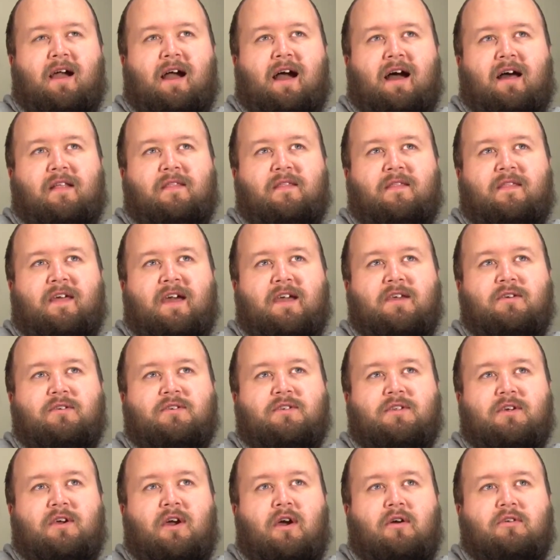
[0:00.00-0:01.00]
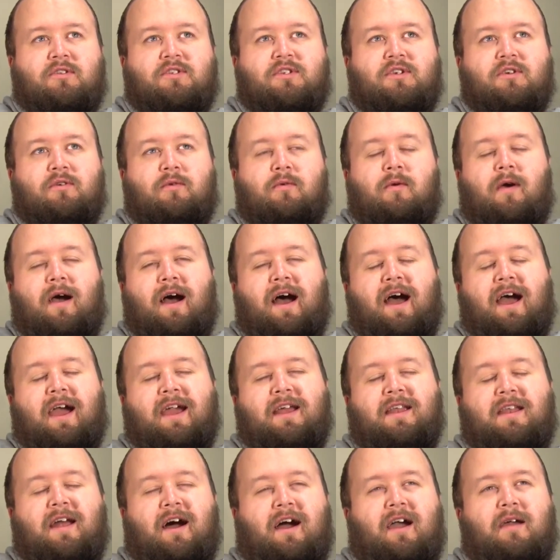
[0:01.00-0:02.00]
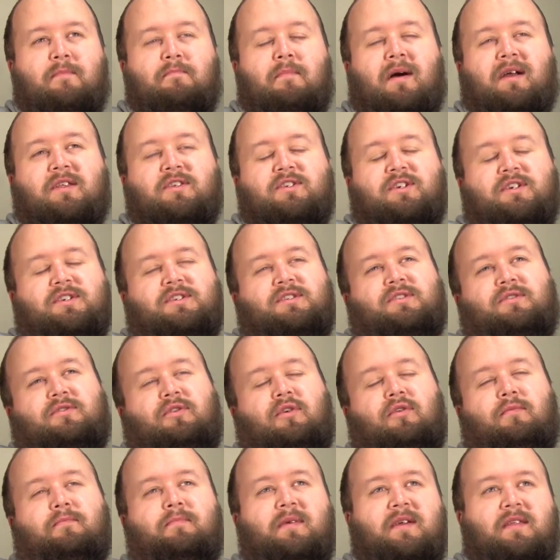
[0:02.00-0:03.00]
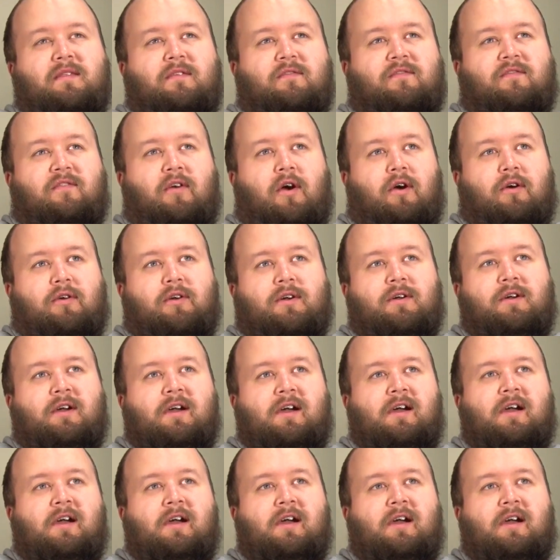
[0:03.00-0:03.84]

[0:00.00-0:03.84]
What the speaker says: and they used to go to a night in Manchester called Beat the Frog,